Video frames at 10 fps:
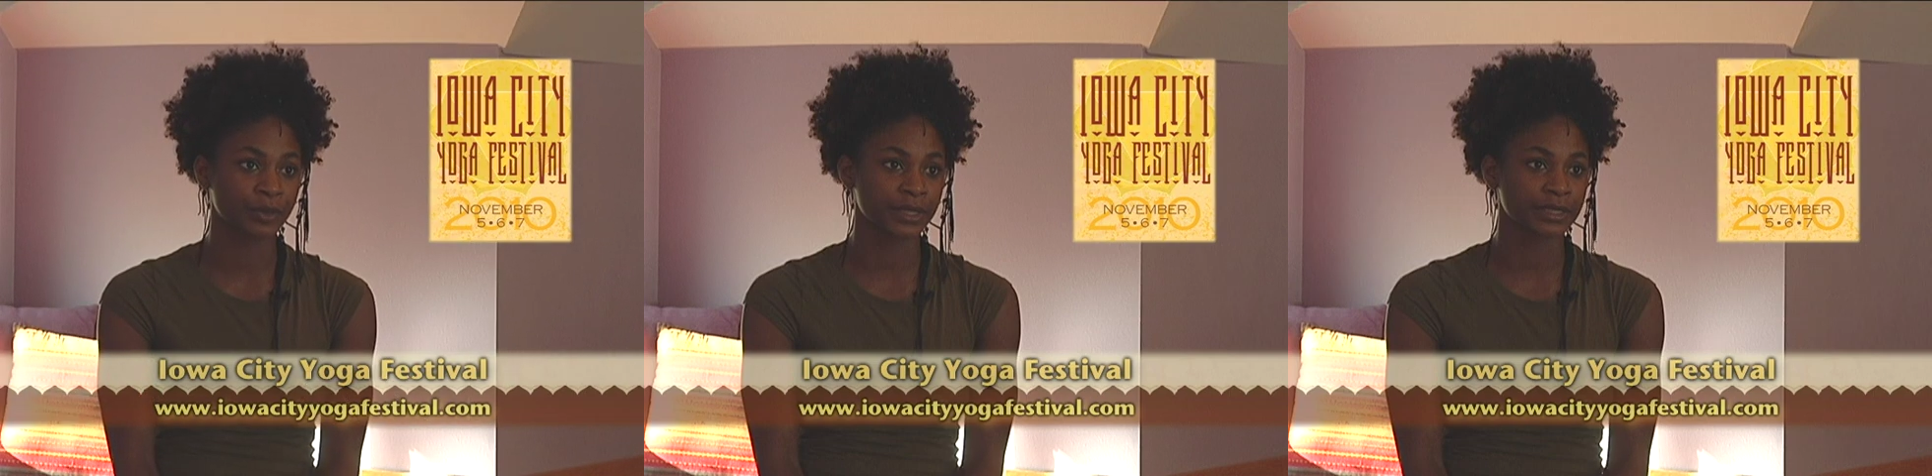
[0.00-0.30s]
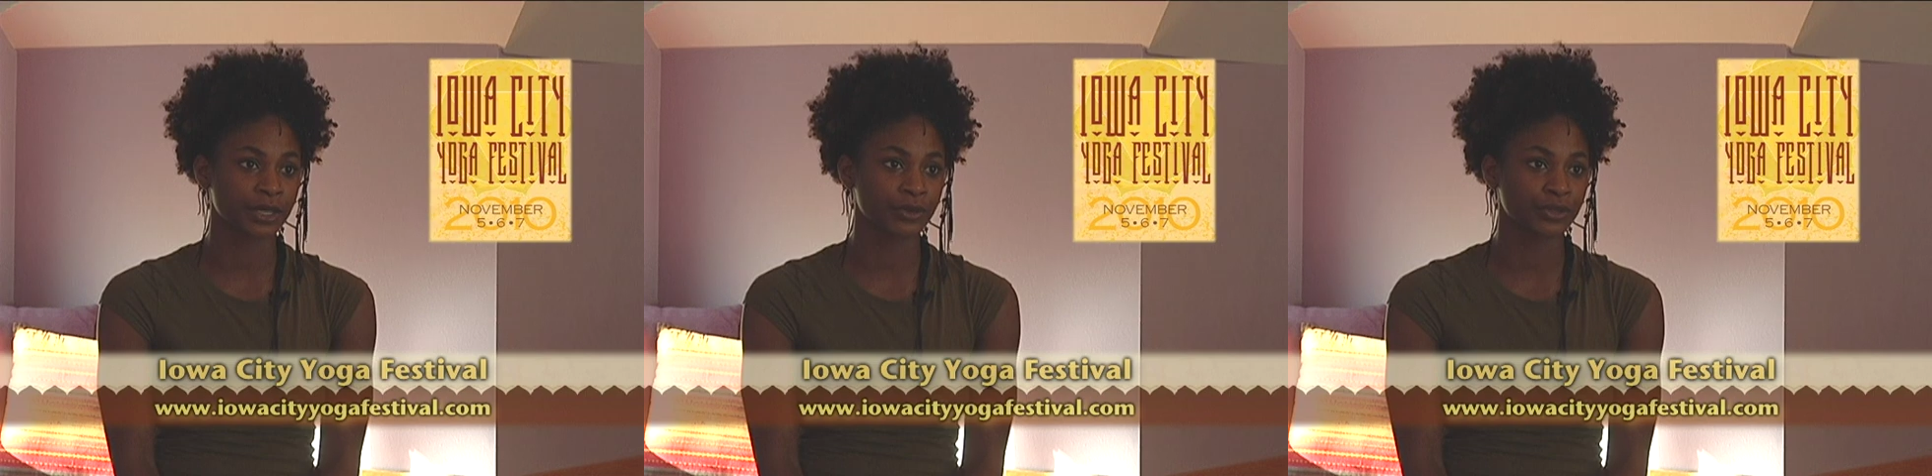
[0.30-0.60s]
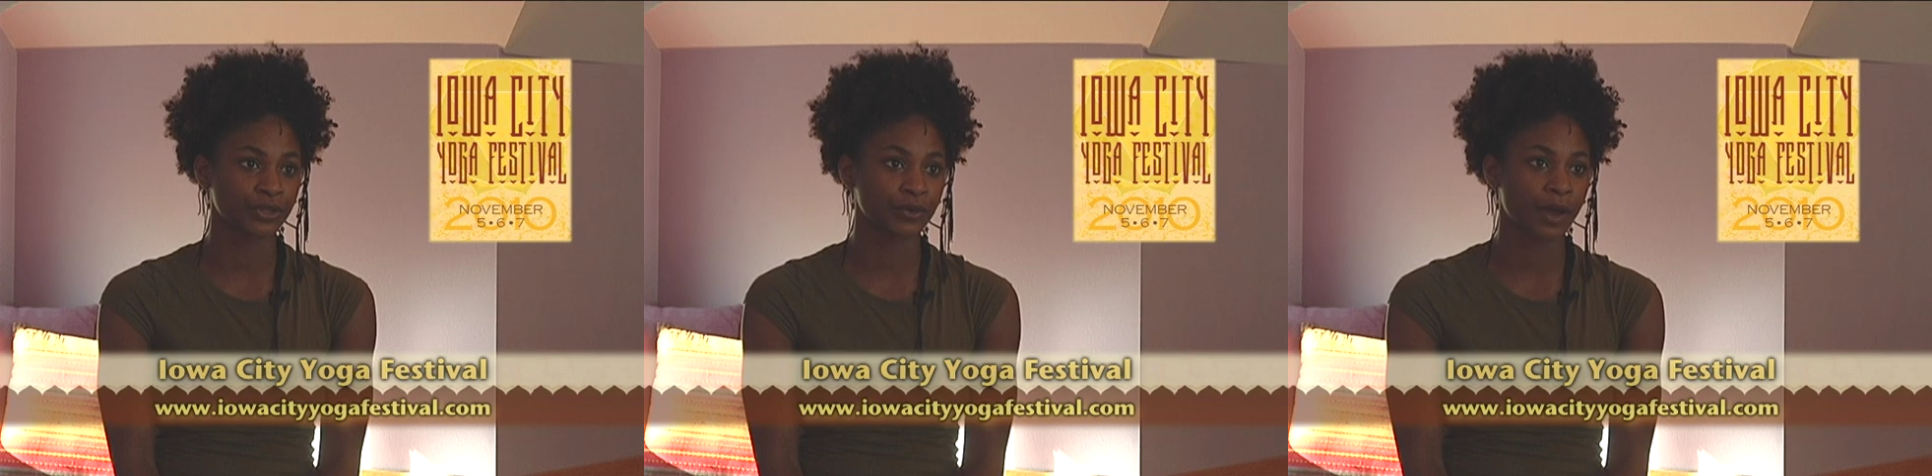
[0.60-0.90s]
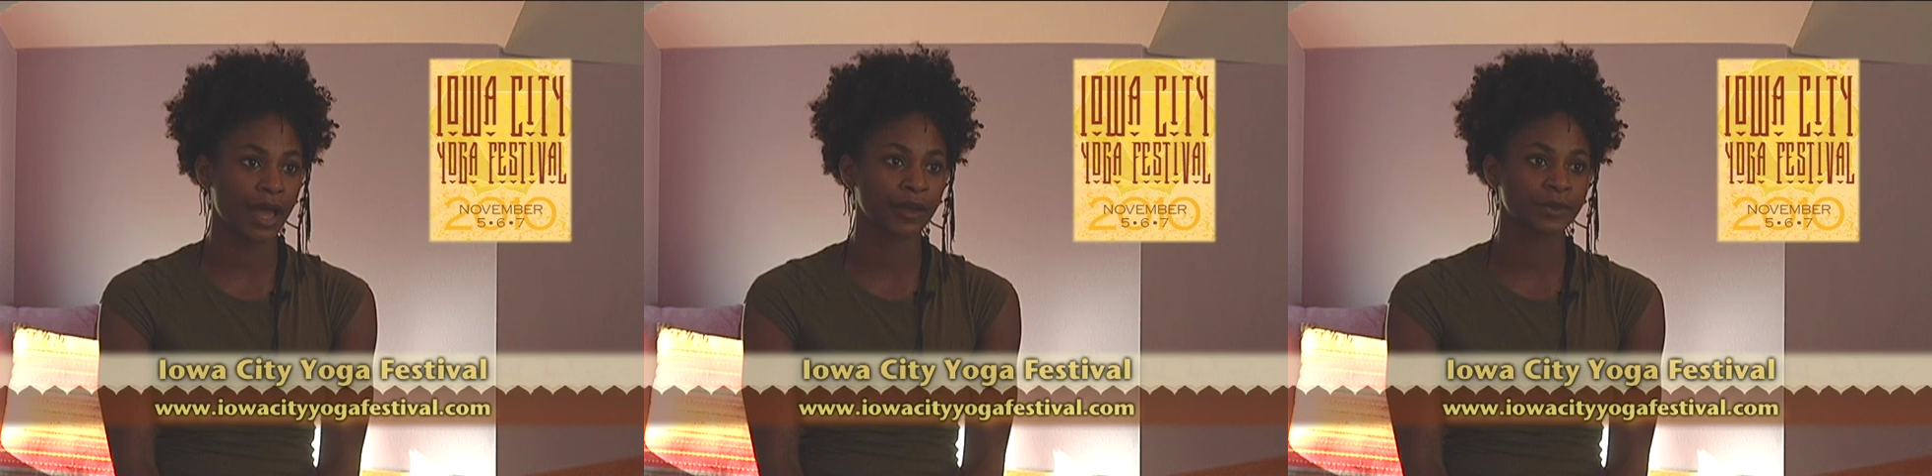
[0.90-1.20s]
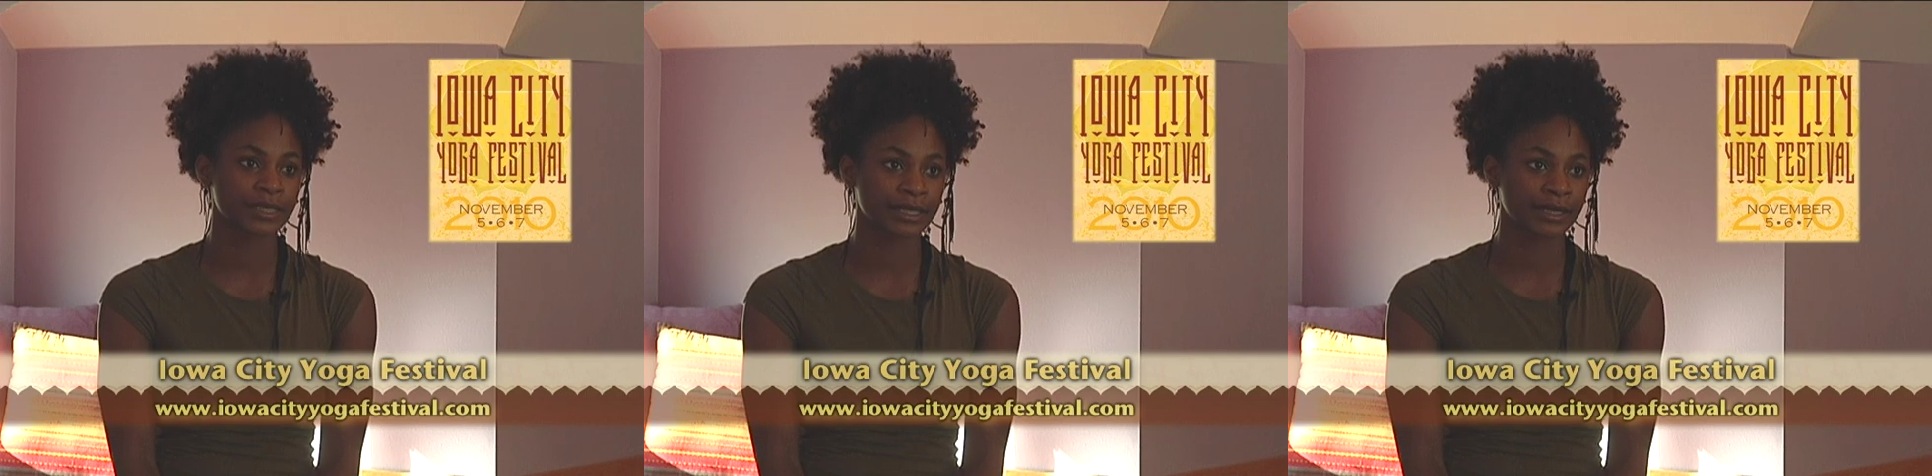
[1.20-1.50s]
please go to
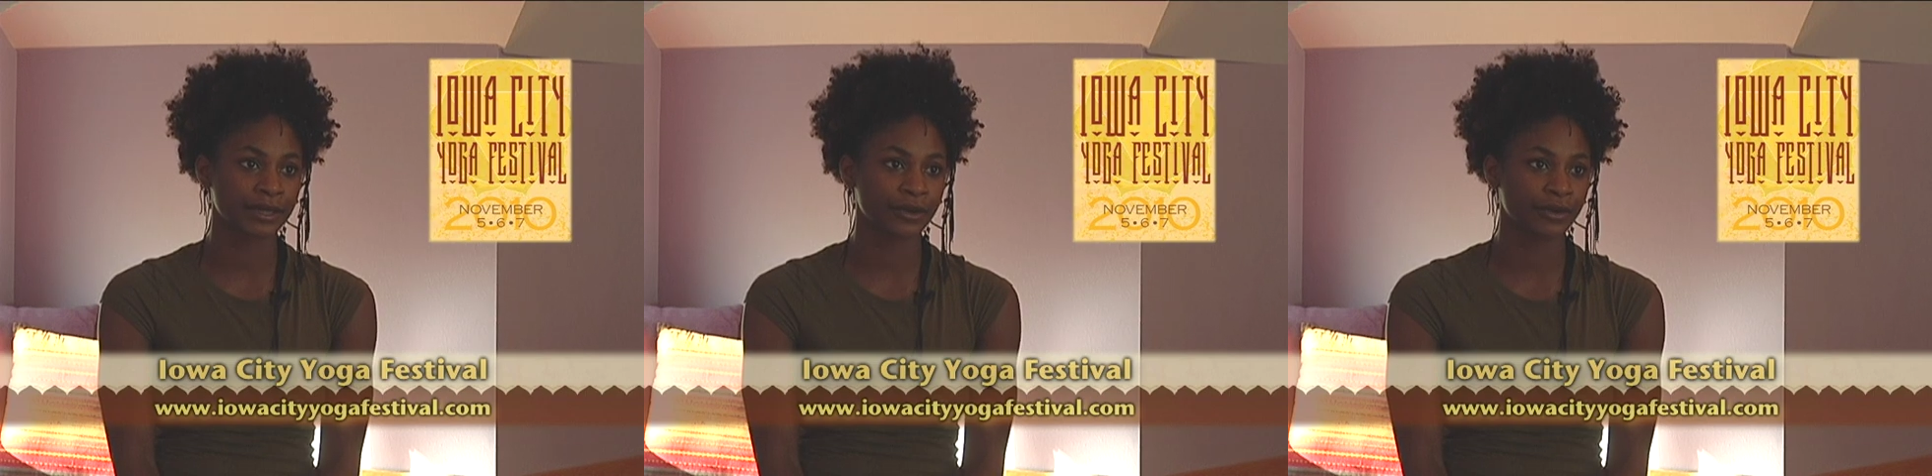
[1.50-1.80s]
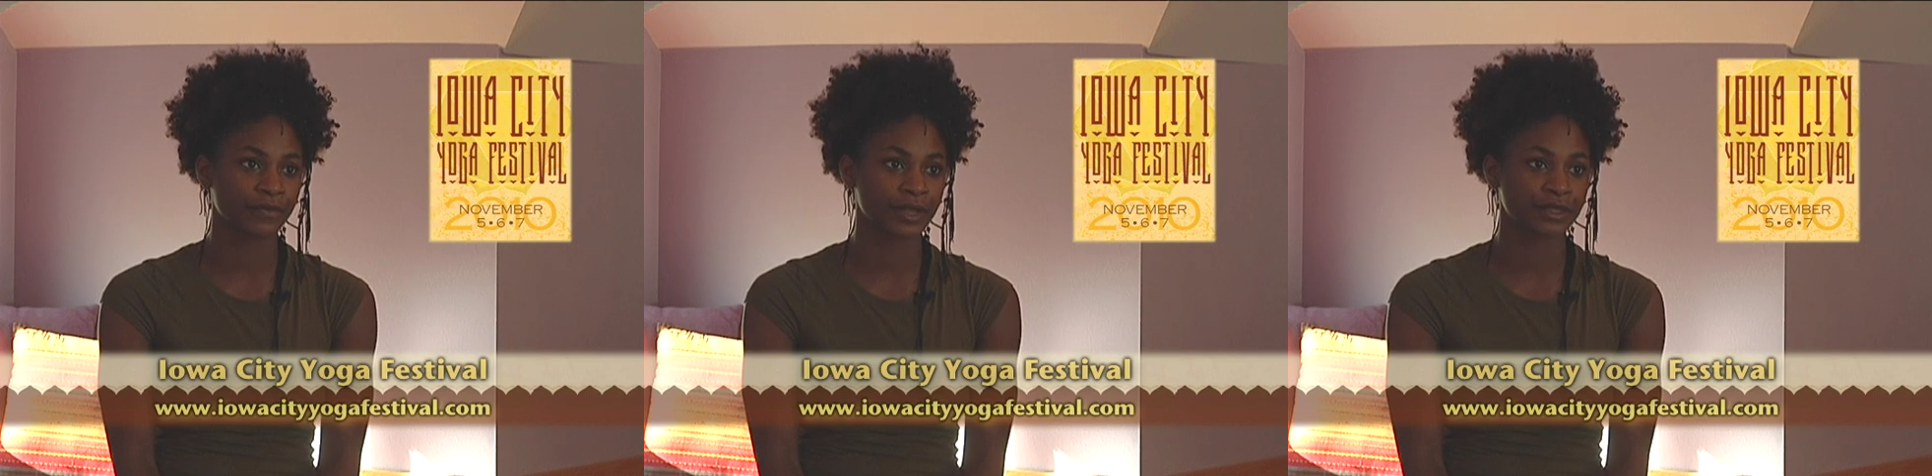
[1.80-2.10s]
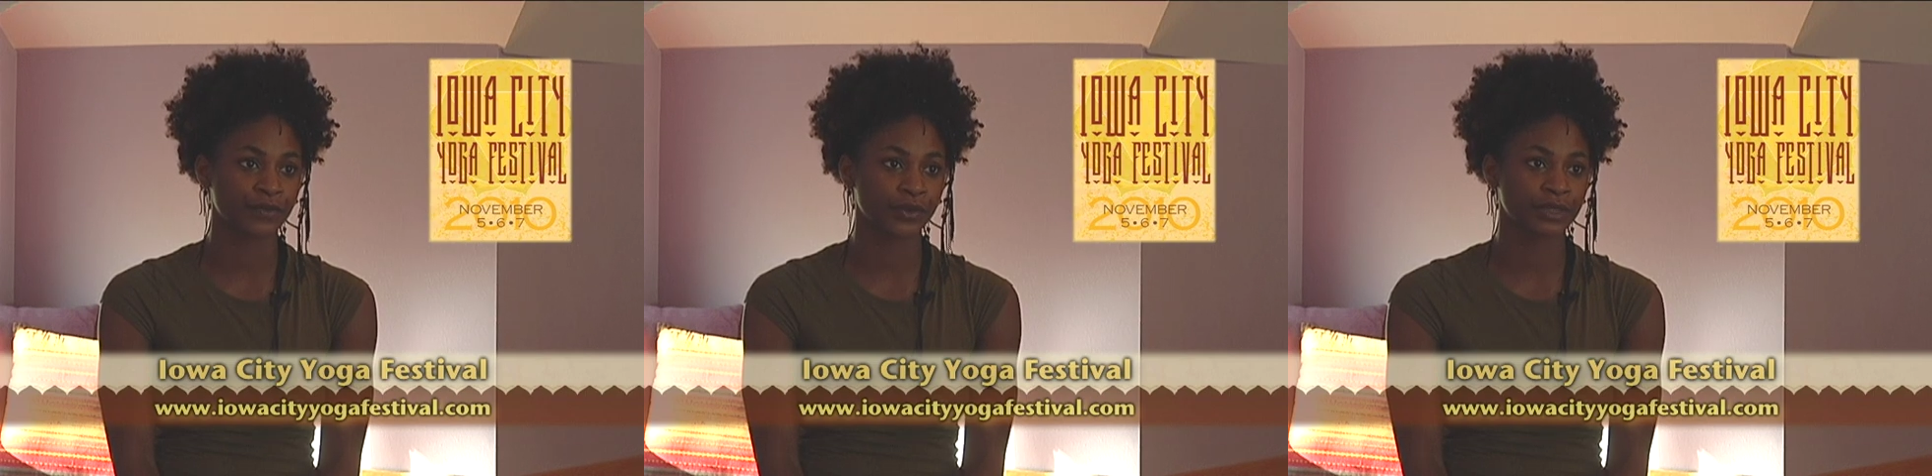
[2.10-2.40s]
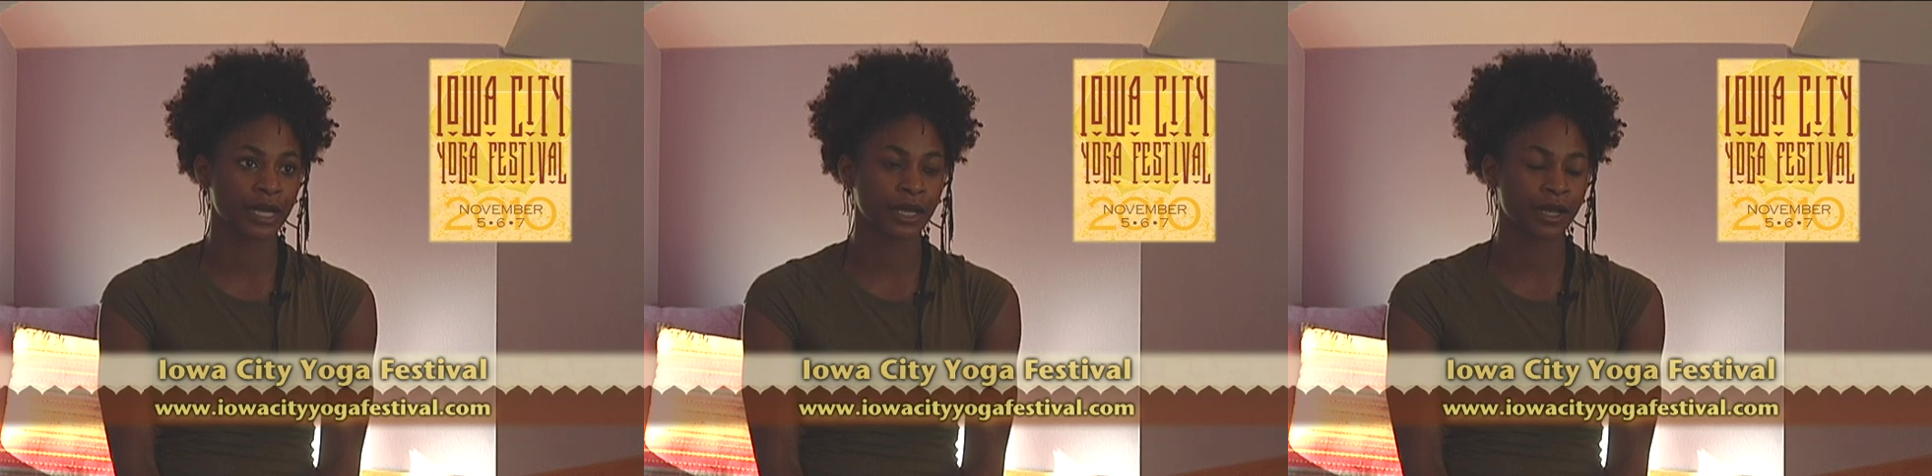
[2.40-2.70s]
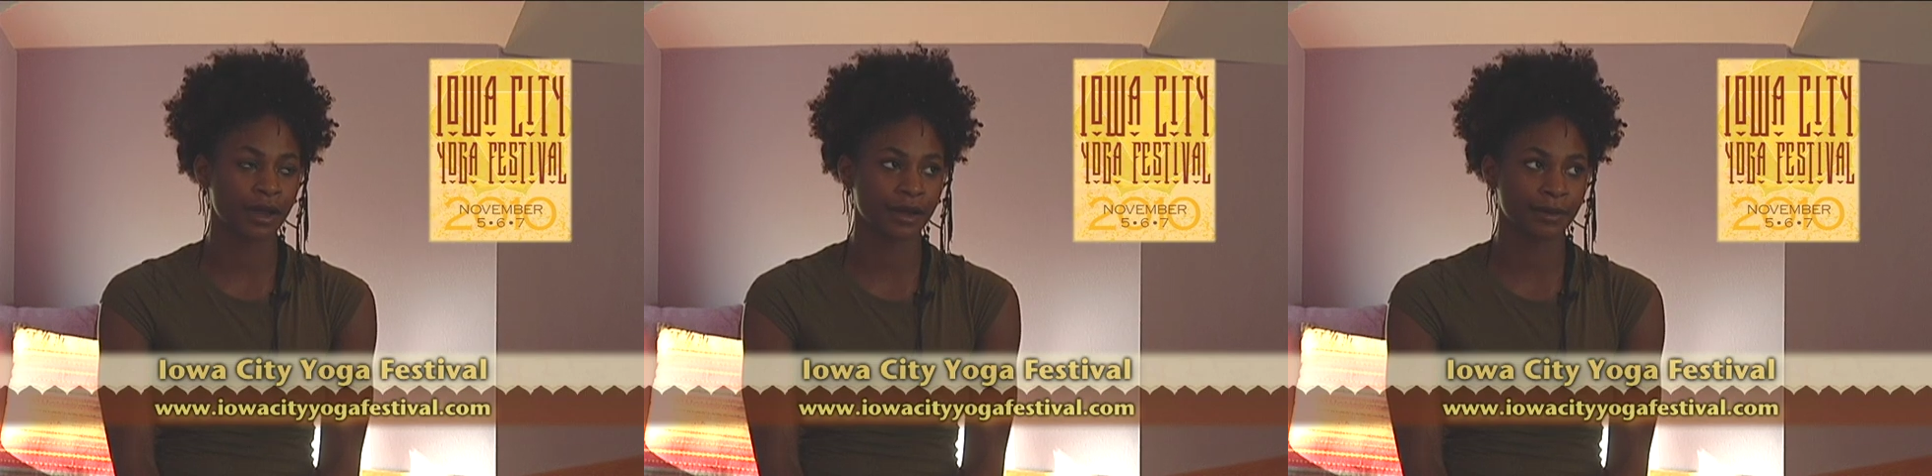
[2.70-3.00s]

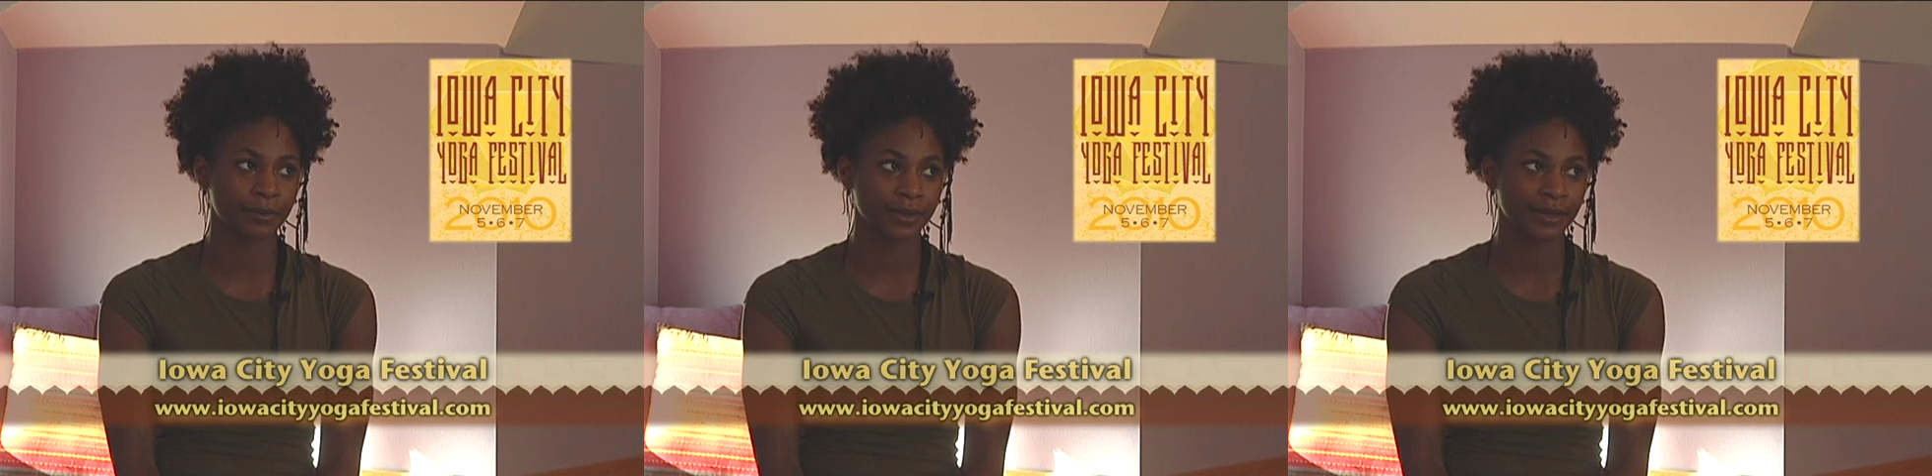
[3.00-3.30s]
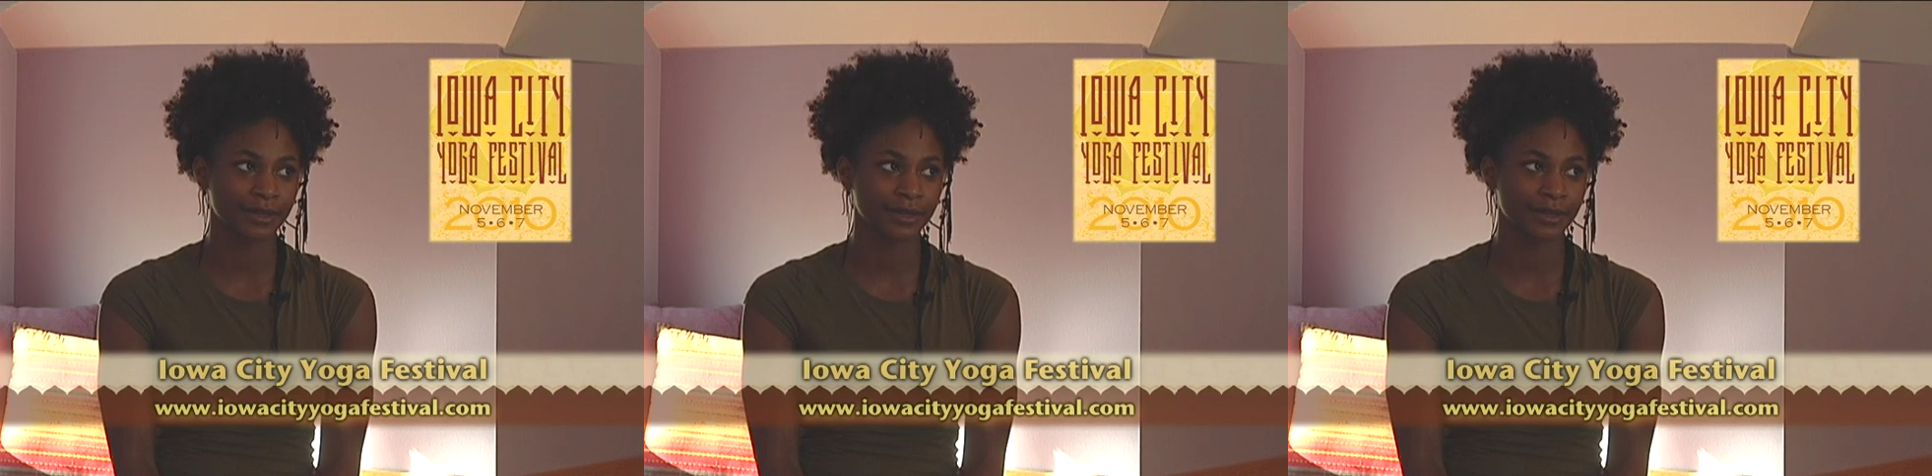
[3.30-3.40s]
iowacityyogafestival.com